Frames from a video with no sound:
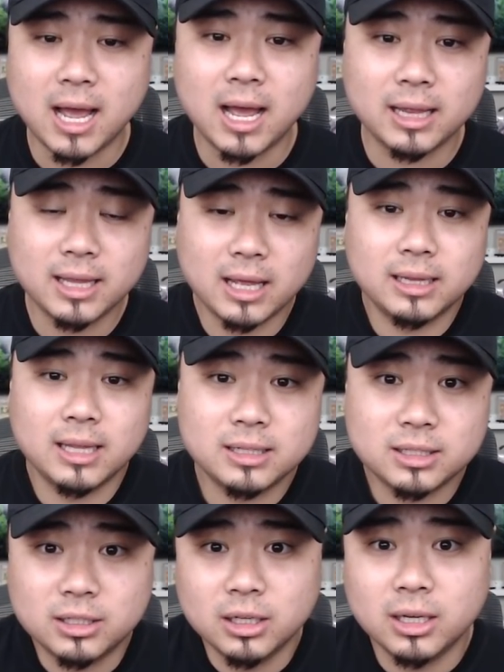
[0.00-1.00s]
uh that
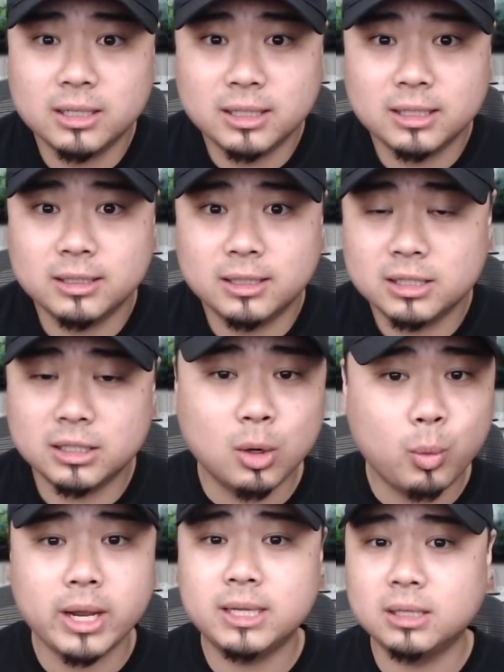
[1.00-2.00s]
that's good and that's a
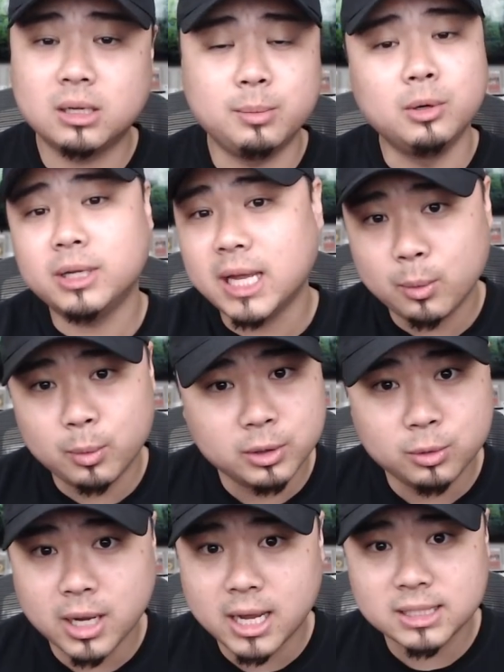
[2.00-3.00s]
good way to communicate with
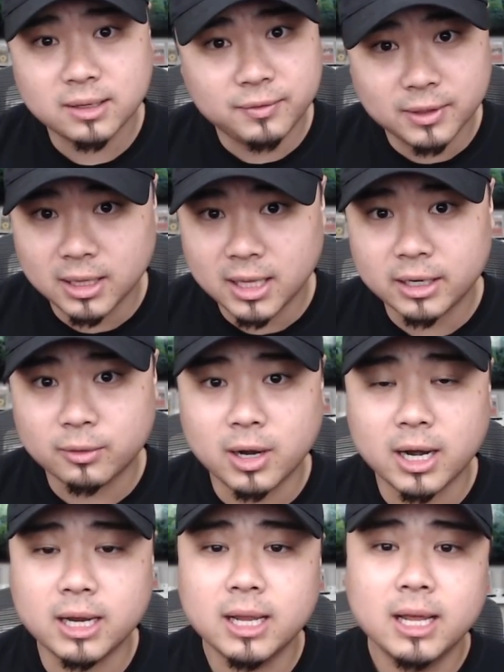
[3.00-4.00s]
you guys i feel like
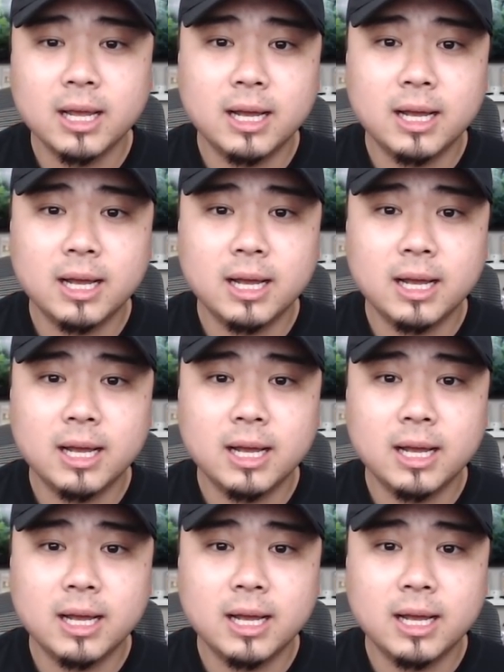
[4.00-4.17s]
right